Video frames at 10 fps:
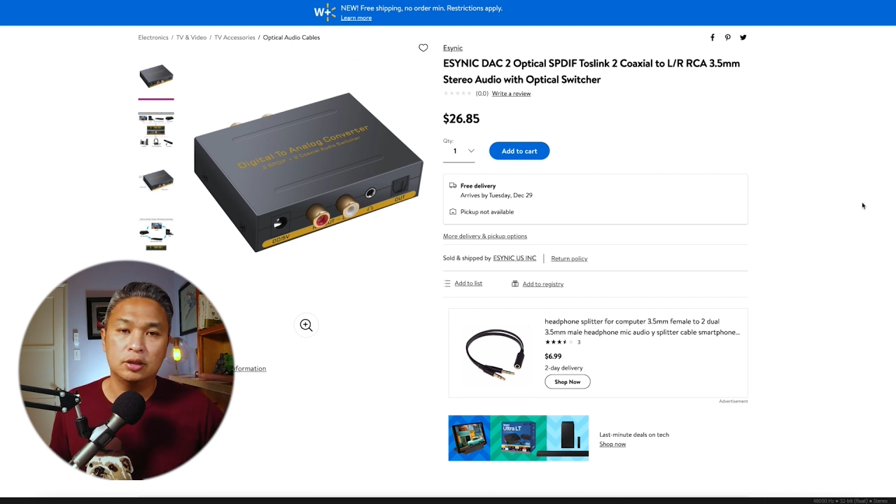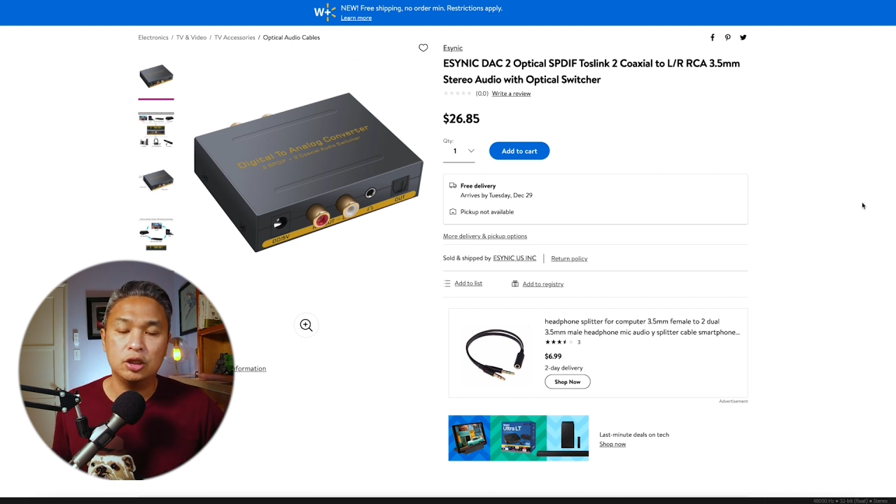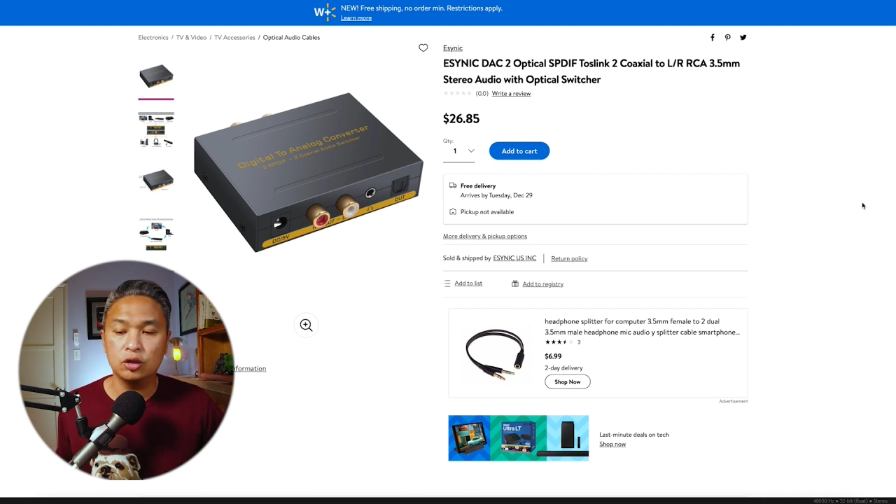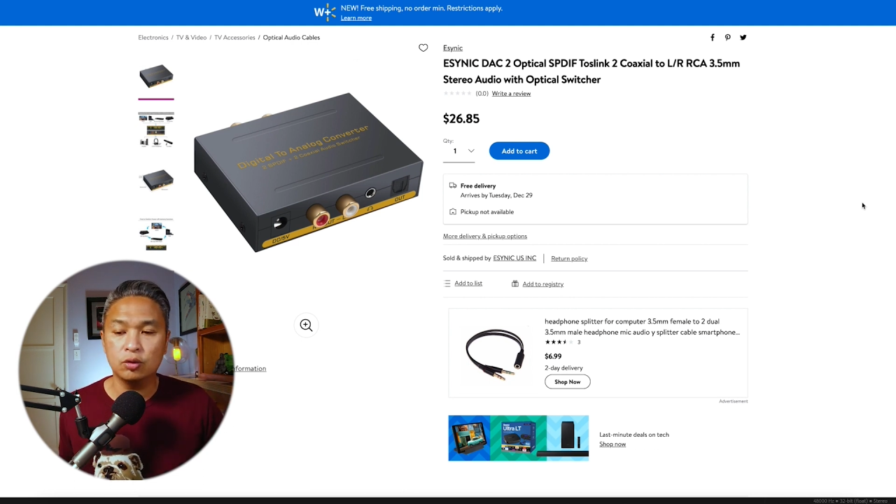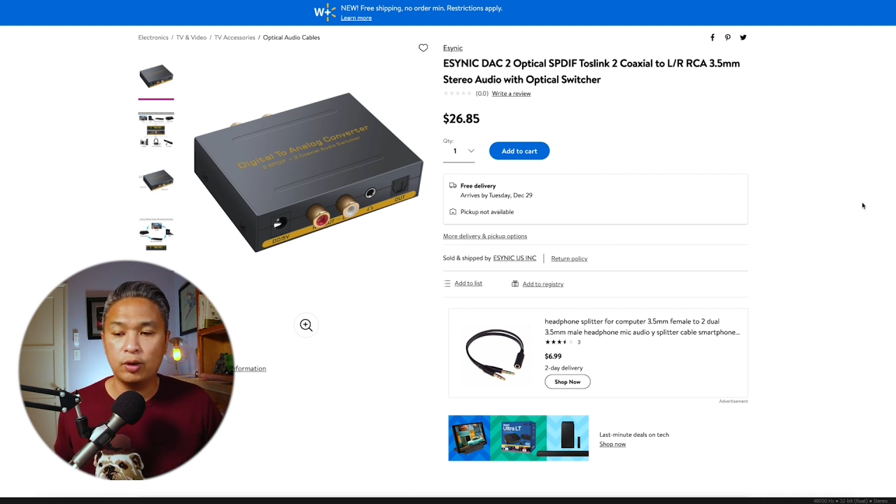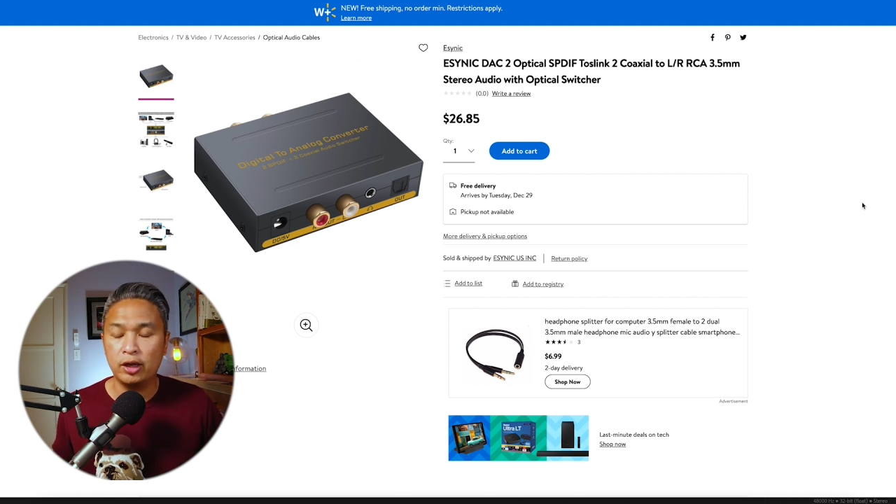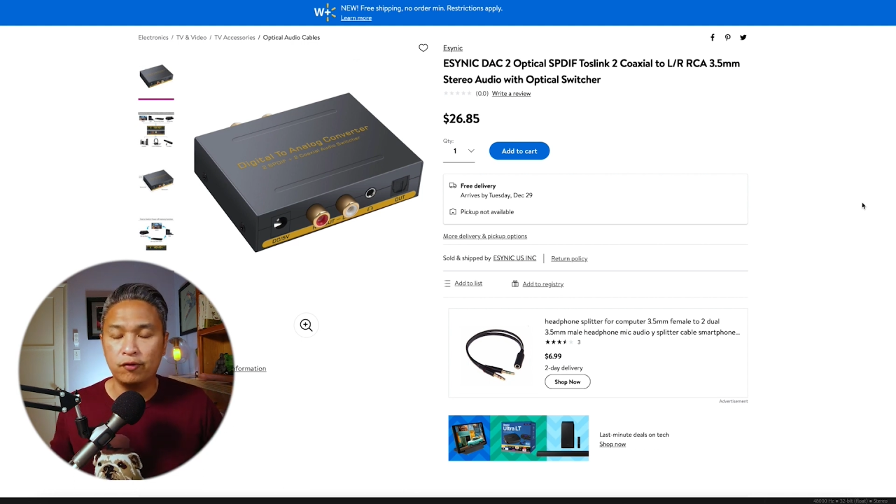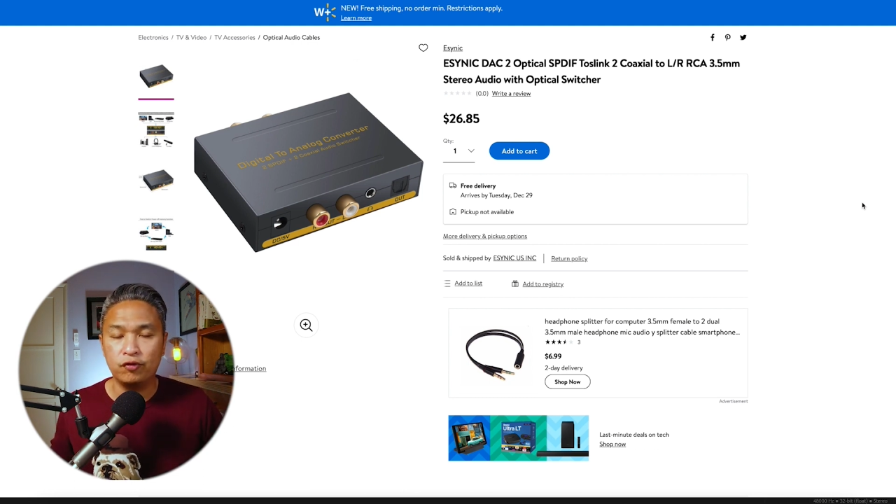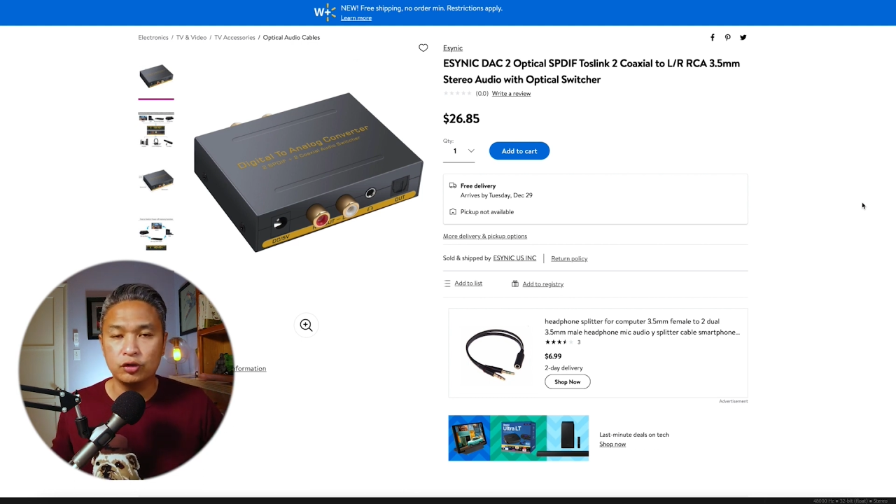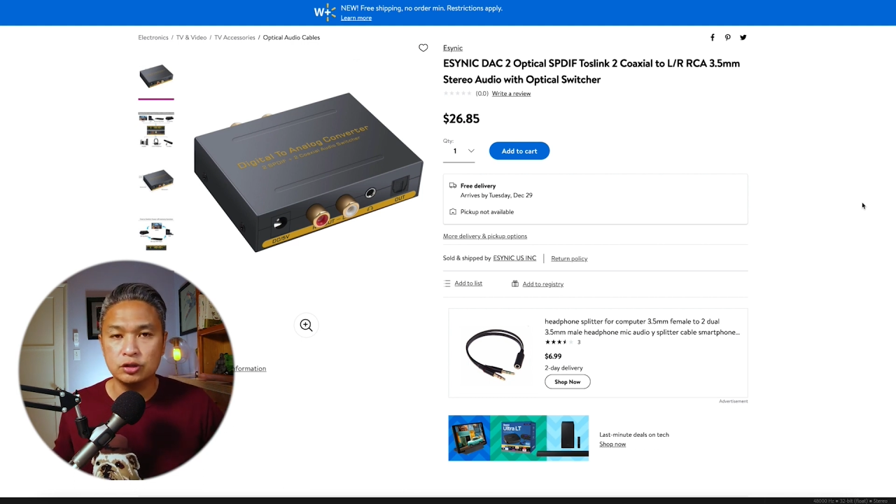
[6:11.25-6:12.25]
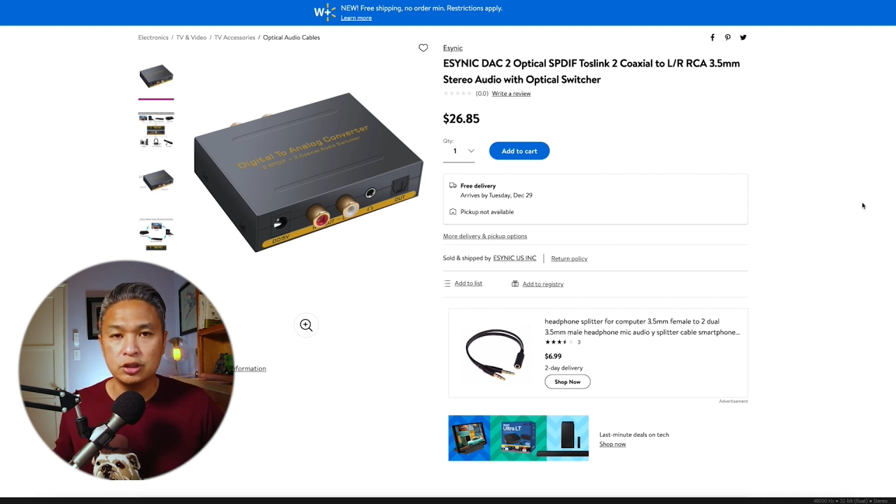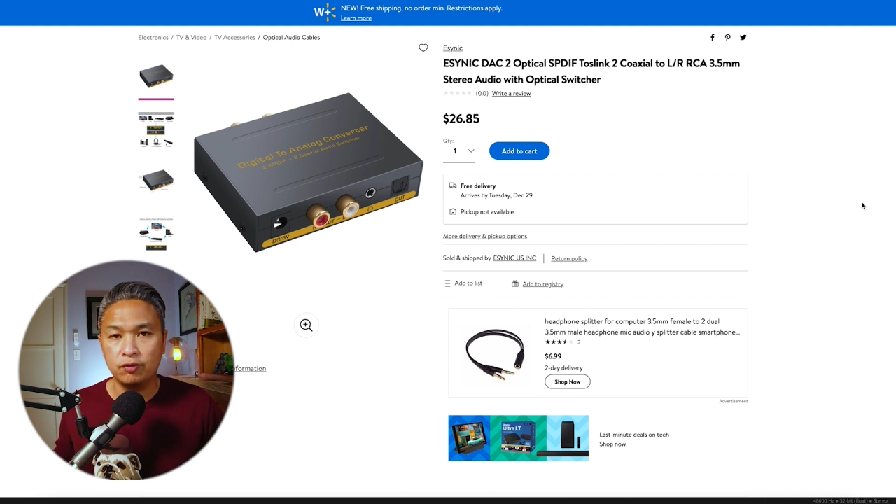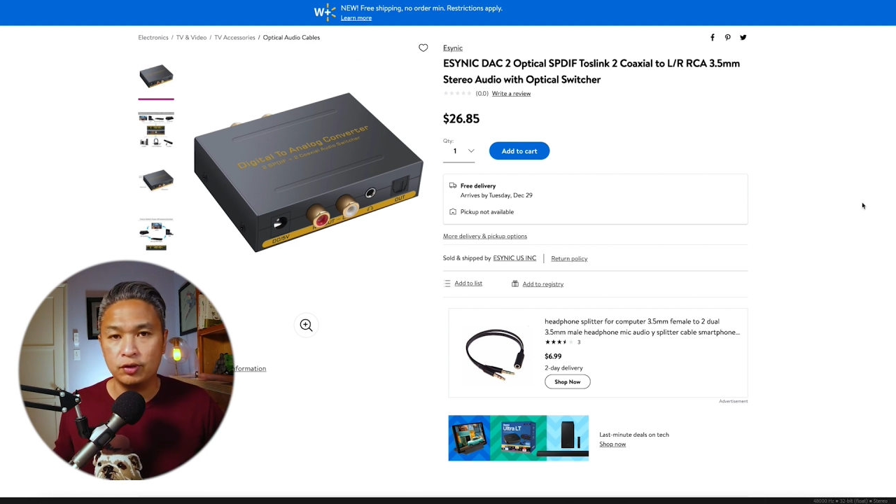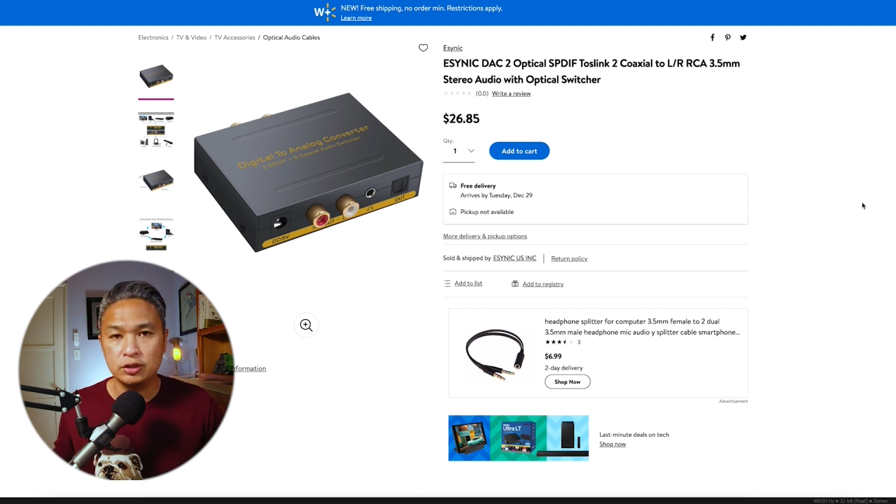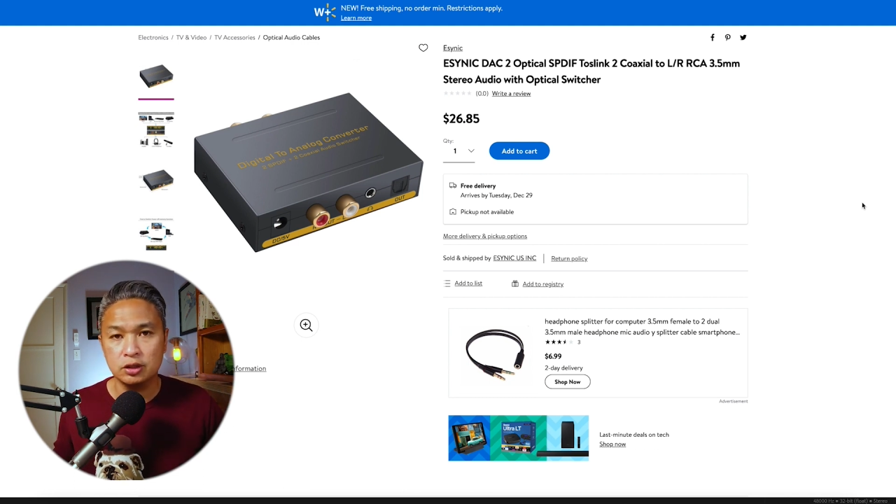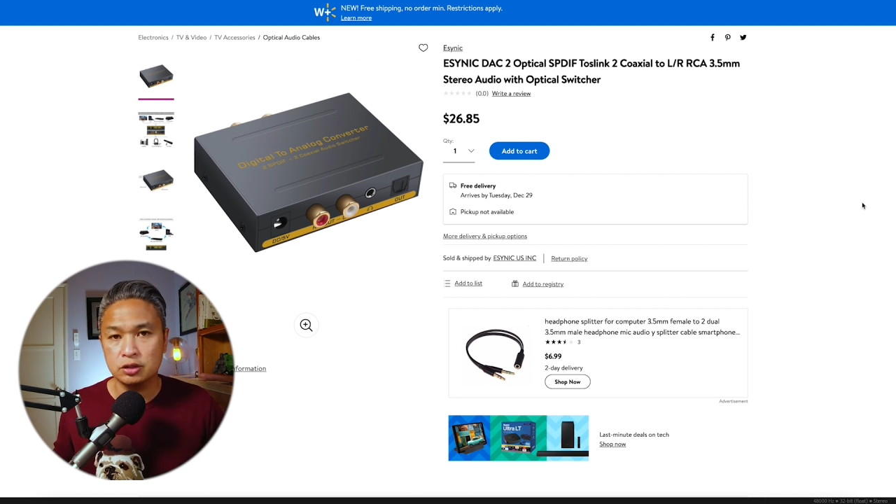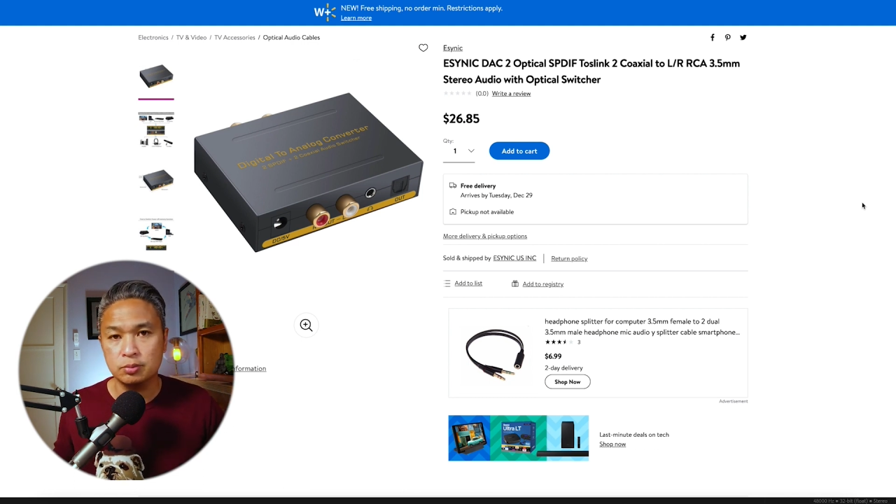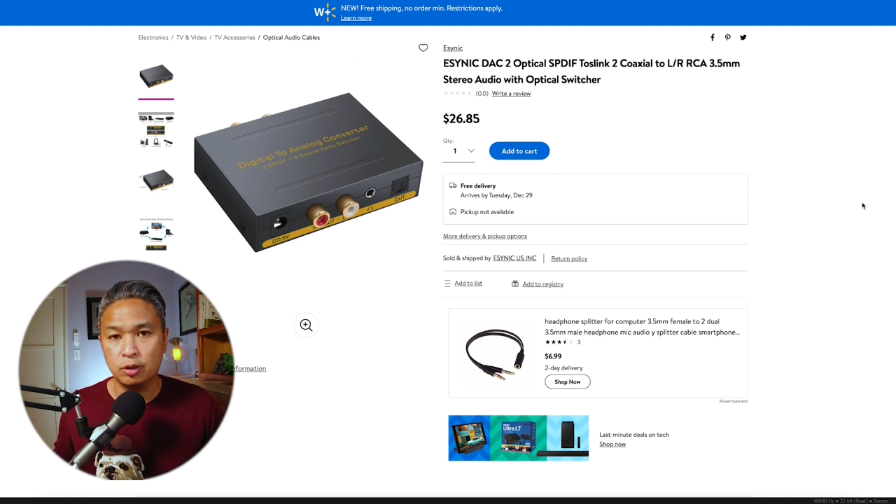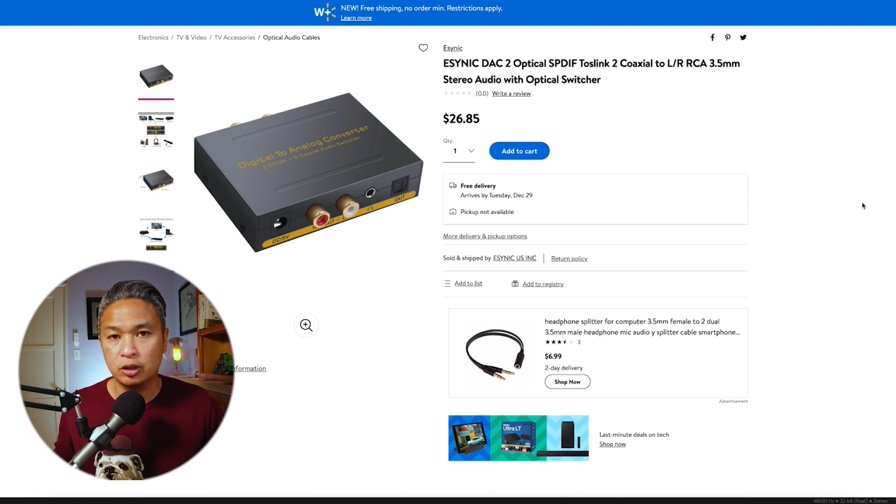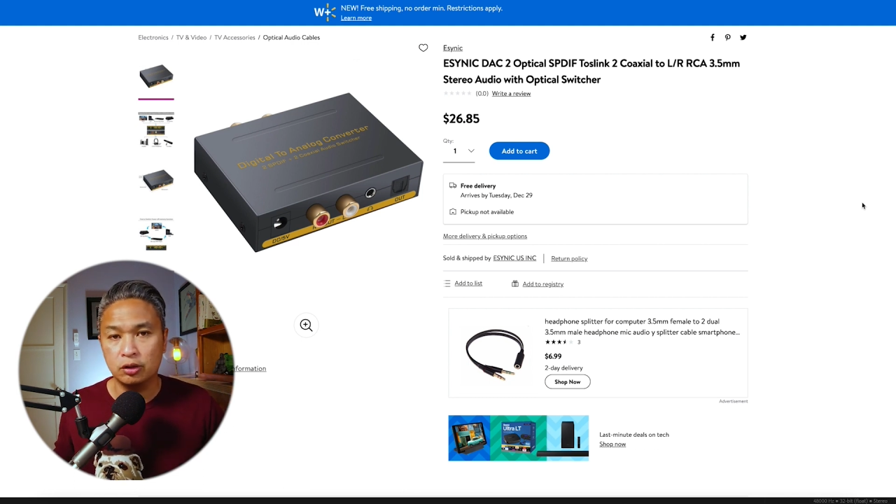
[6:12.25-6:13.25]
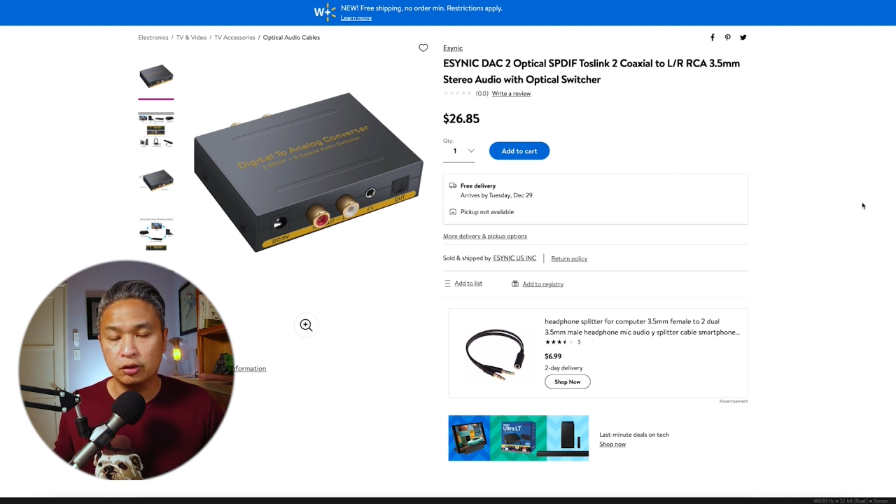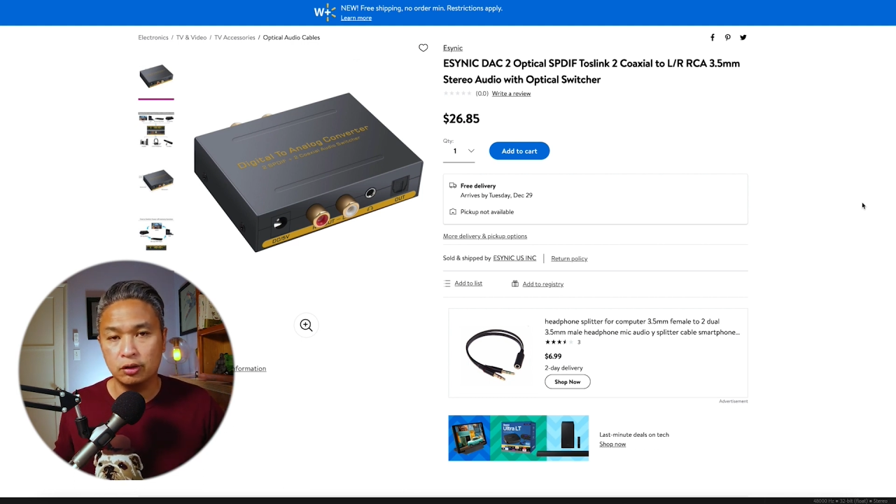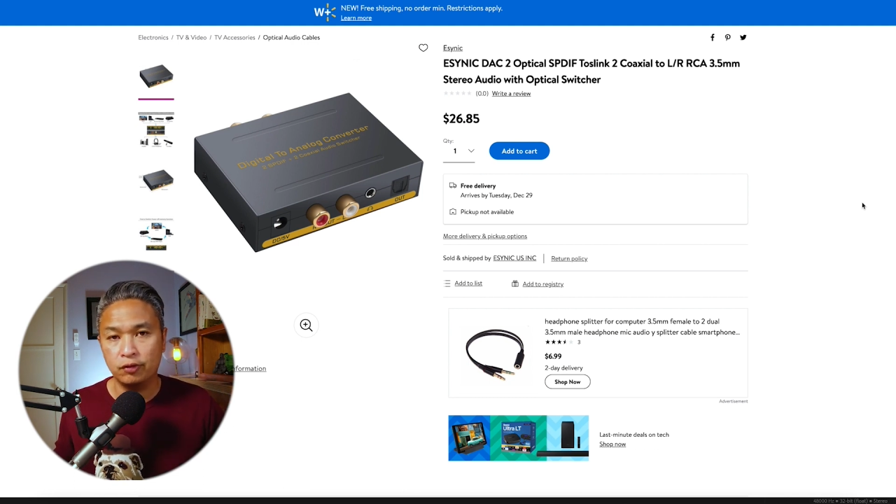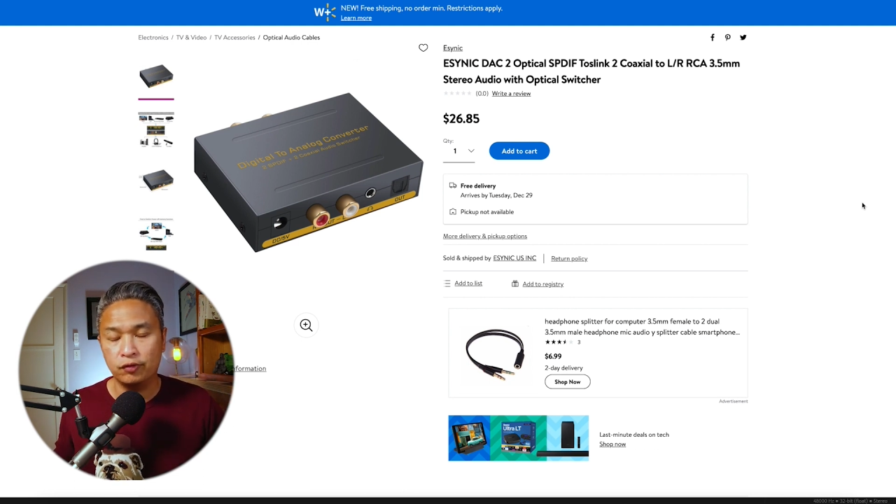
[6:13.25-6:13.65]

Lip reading: either way, if your TV is not smart or